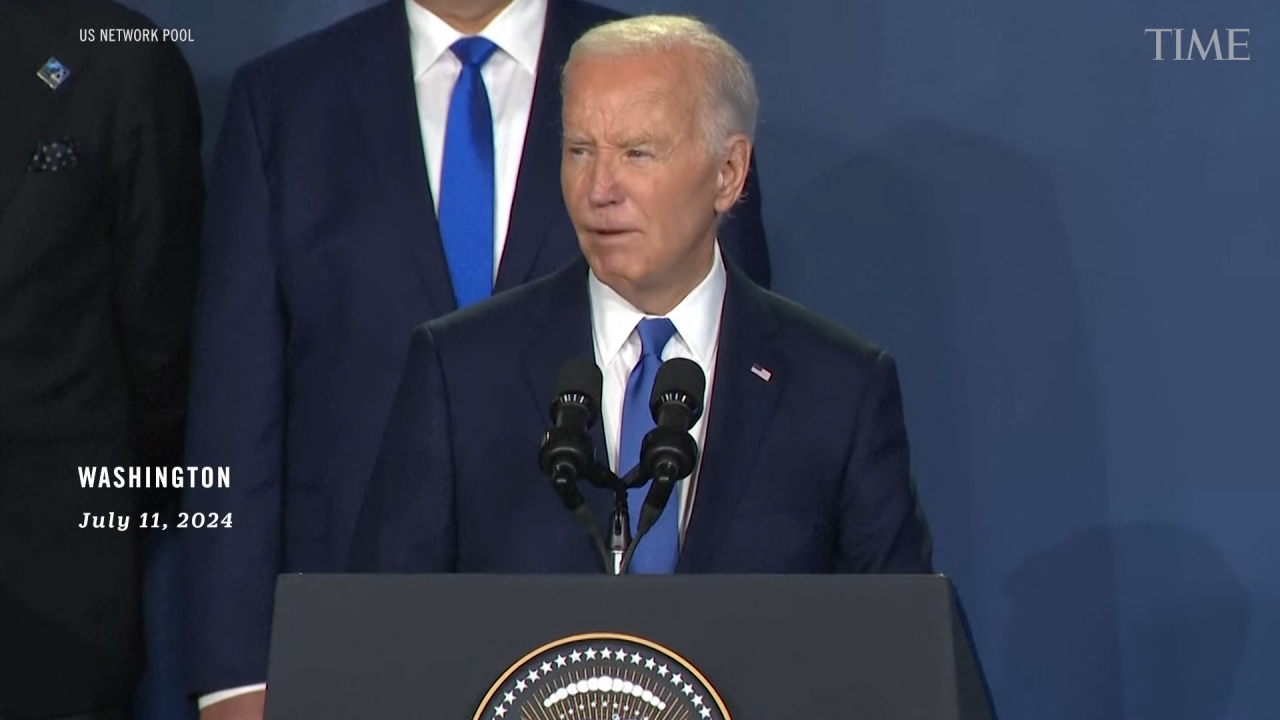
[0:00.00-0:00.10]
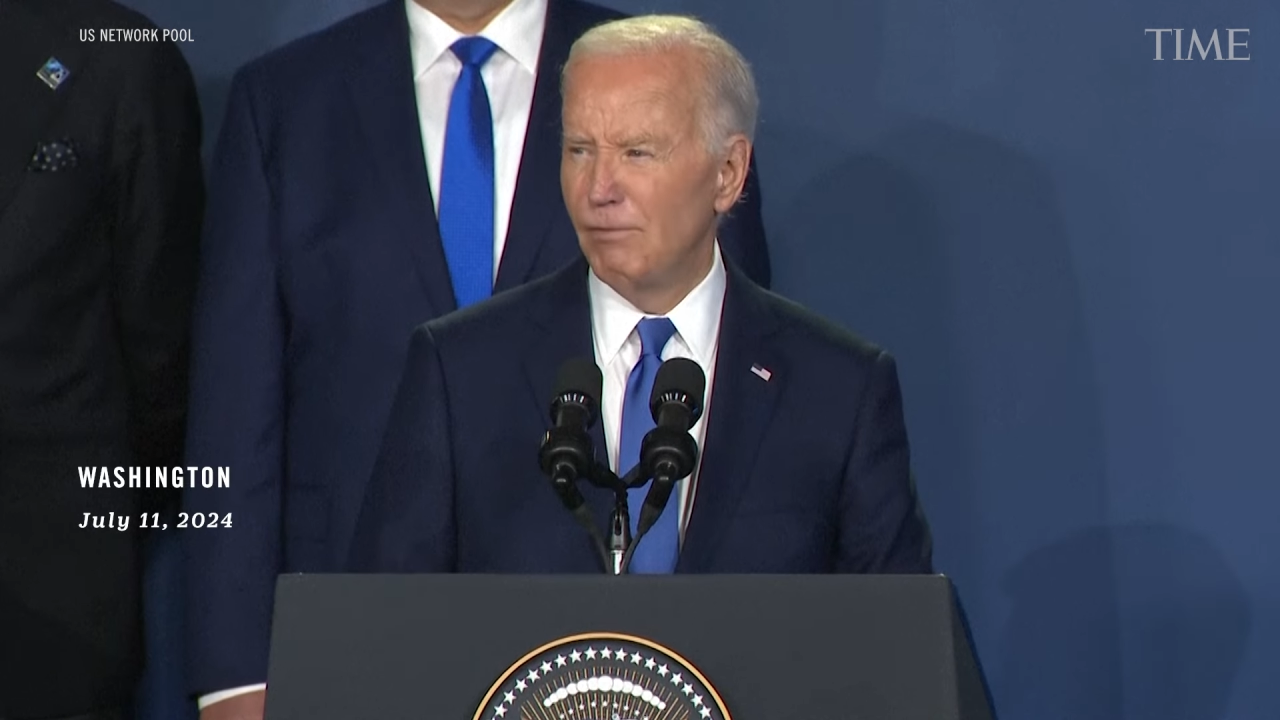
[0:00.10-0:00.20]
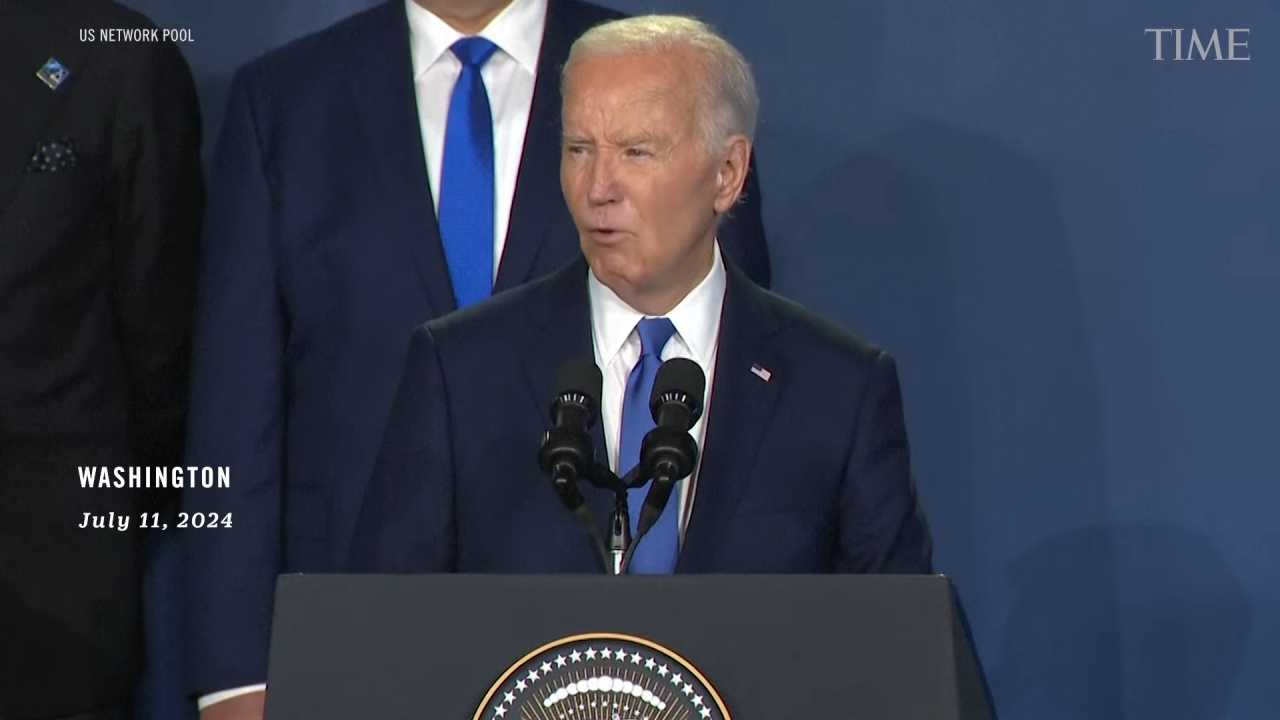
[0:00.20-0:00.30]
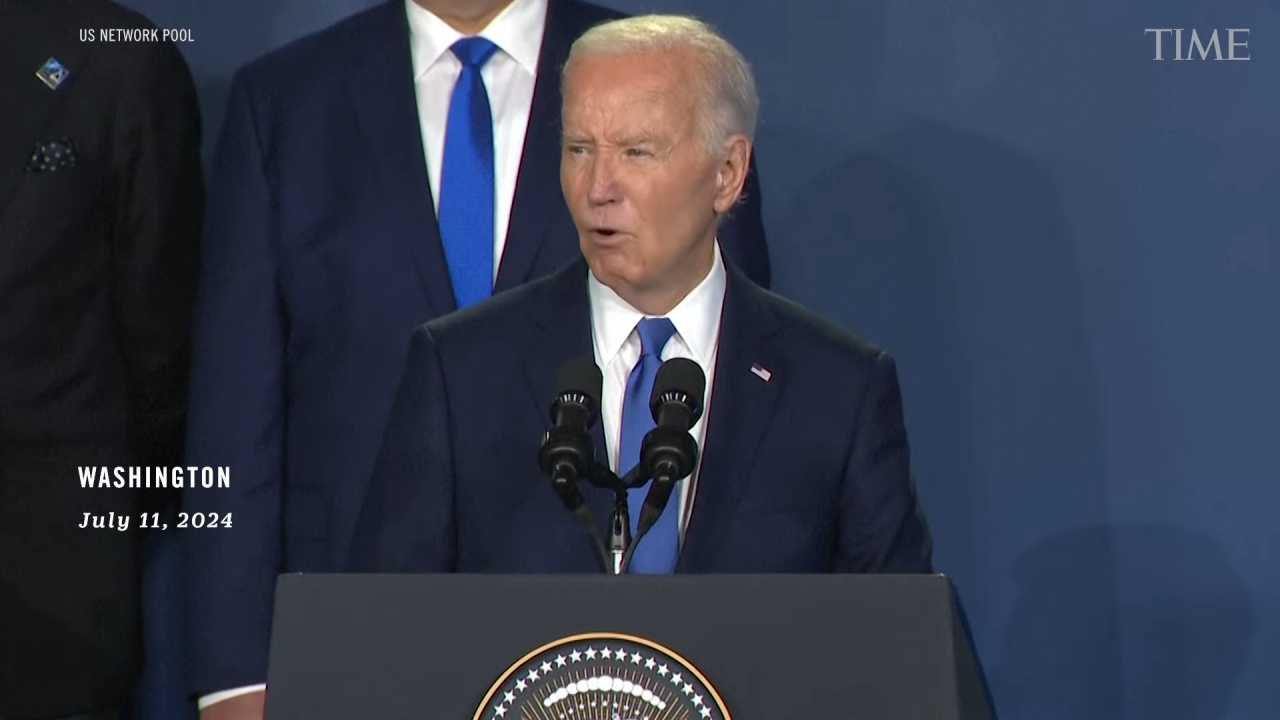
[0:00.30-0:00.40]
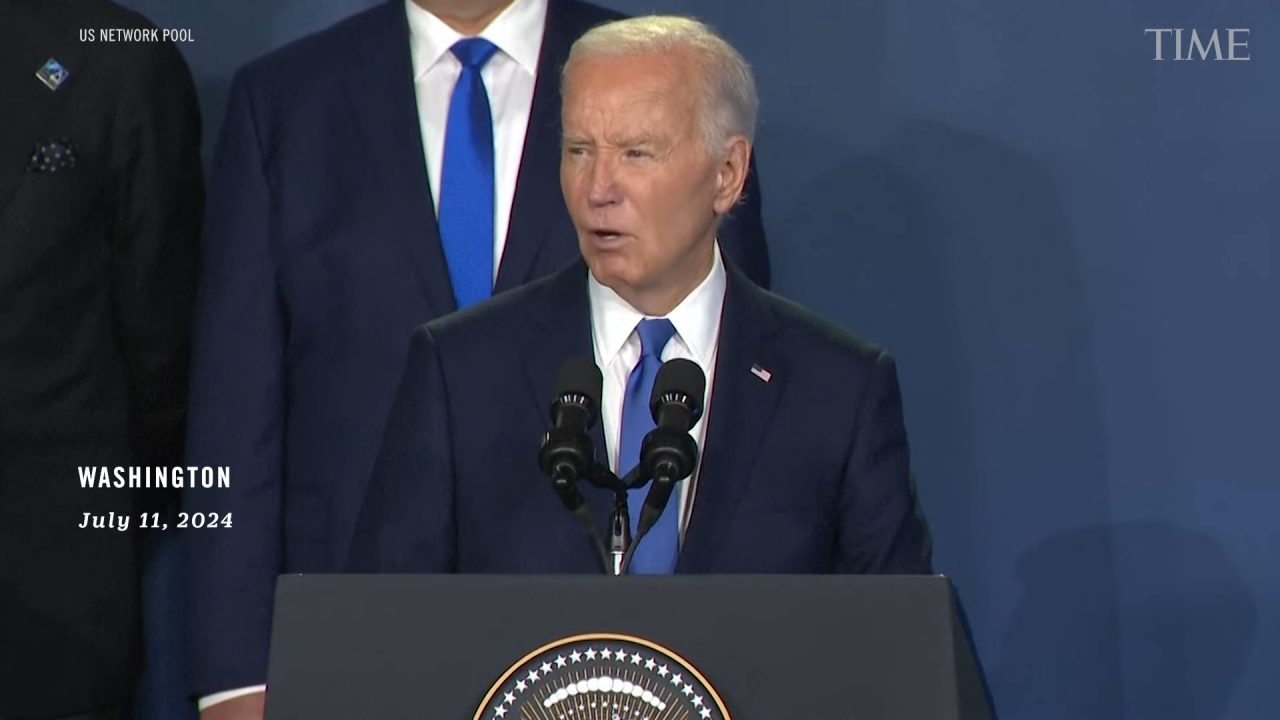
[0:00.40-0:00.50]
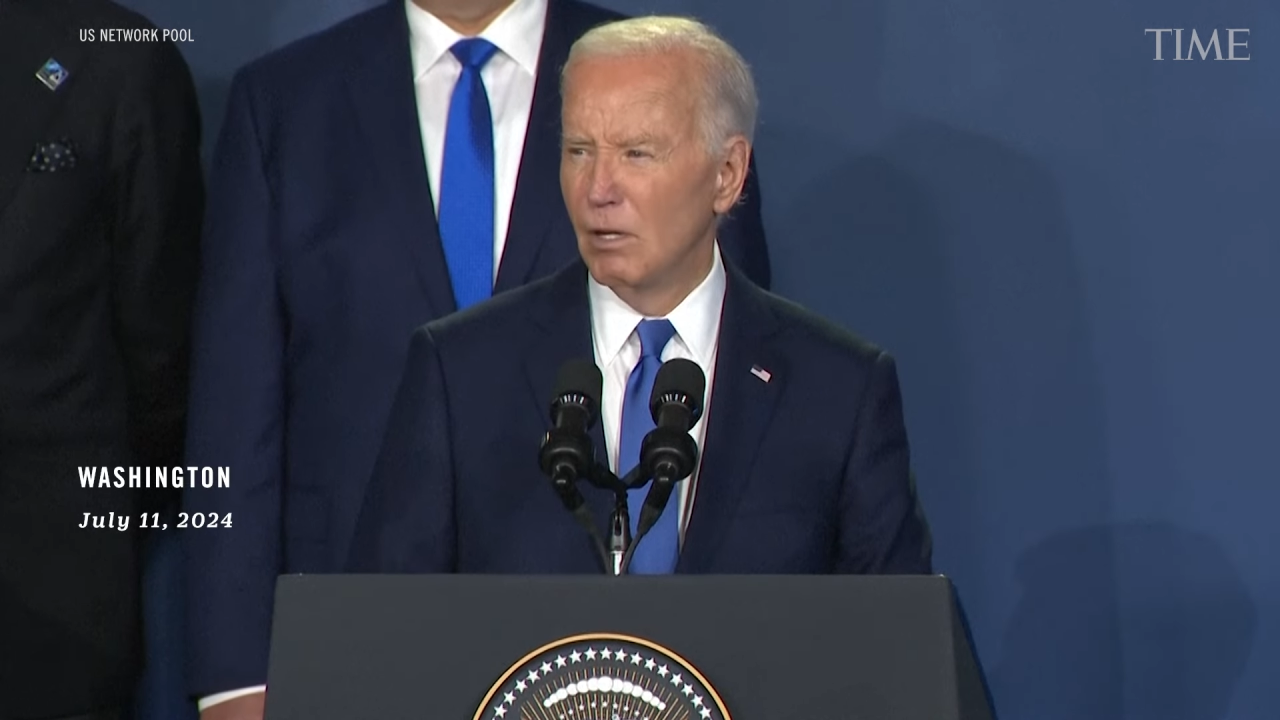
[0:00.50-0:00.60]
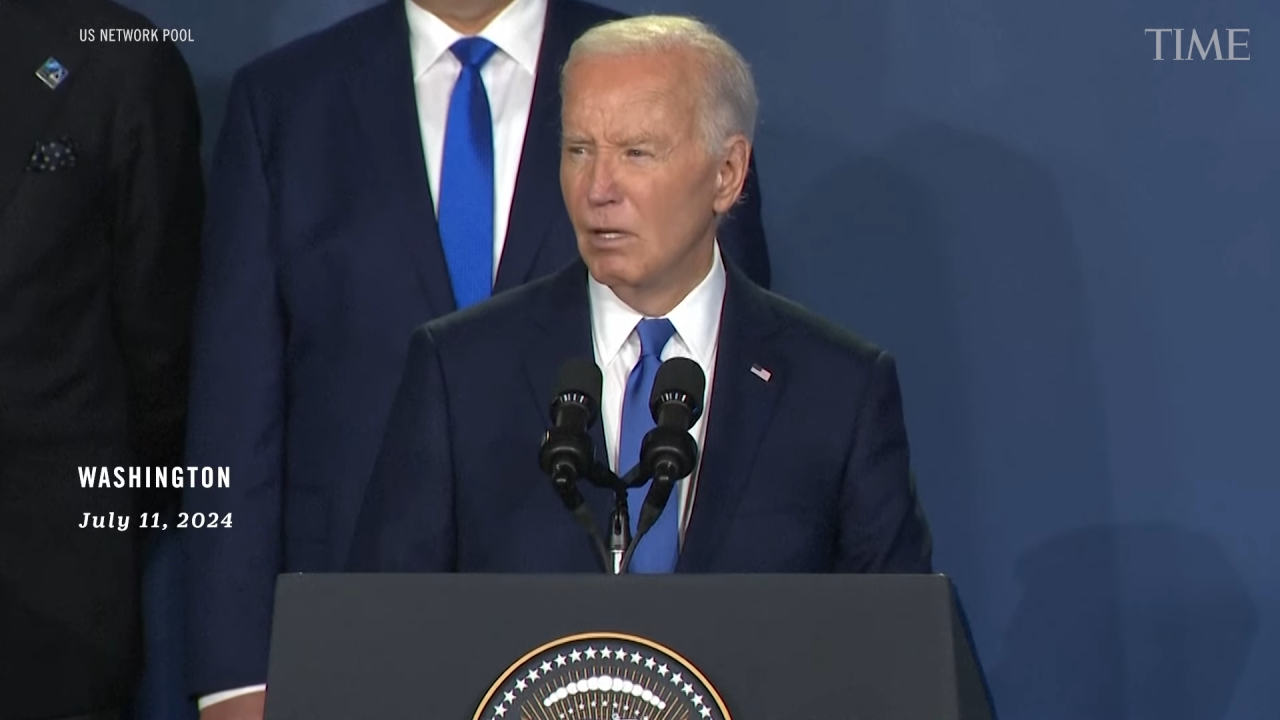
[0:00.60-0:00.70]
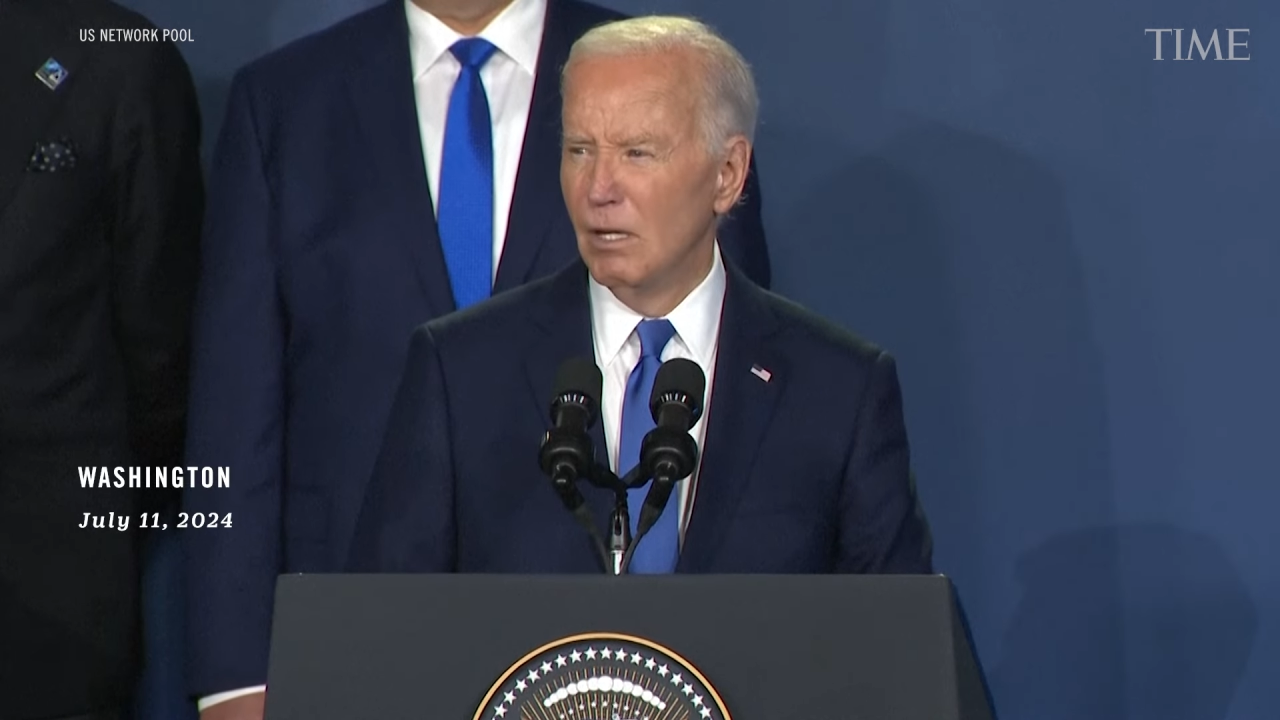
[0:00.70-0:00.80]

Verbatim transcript: before,